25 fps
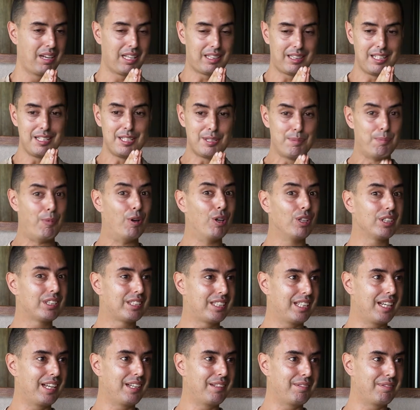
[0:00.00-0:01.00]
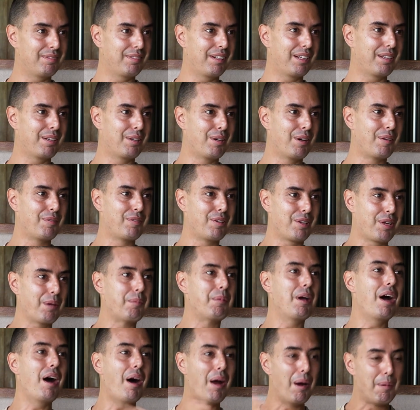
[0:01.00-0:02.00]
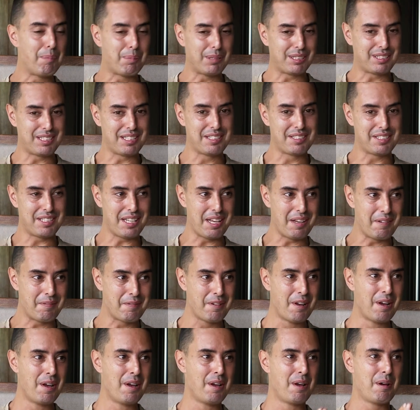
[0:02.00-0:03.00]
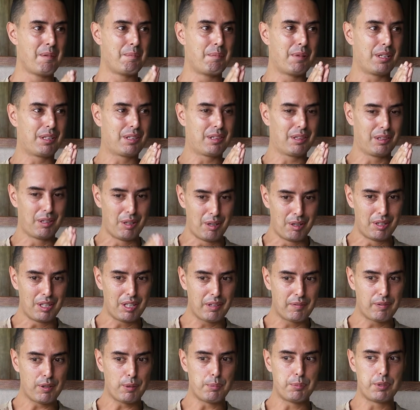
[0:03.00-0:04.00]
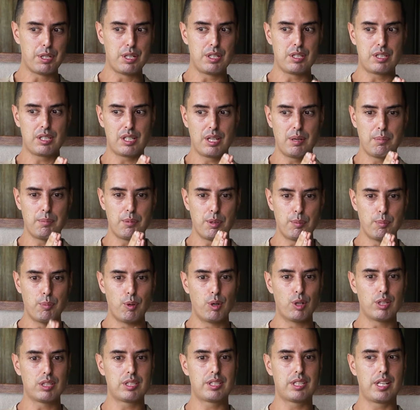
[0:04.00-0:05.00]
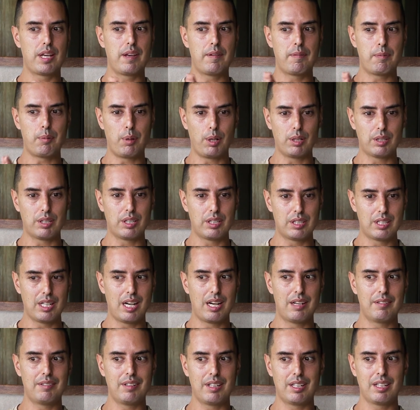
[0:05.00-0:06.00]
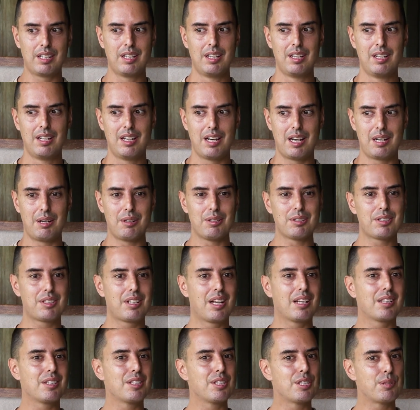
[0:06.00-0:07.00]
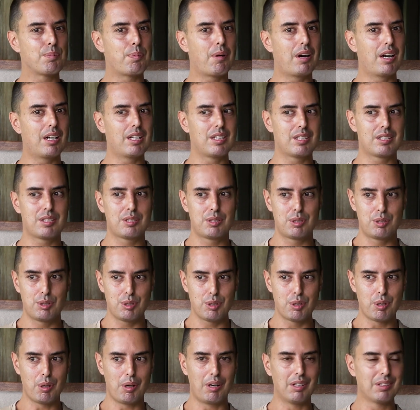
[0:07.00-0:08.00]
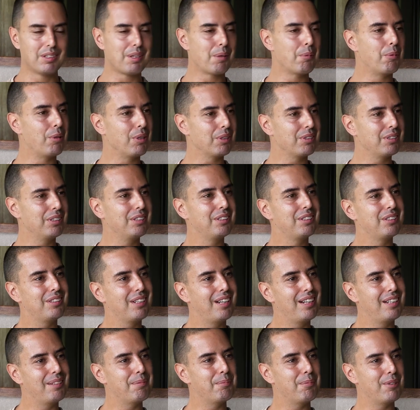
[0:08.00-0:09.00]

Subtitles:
at least more safe. I don't know if you can be 100% safe, but learning from this can be more safe while they're diving and also get inspired to go underwater and try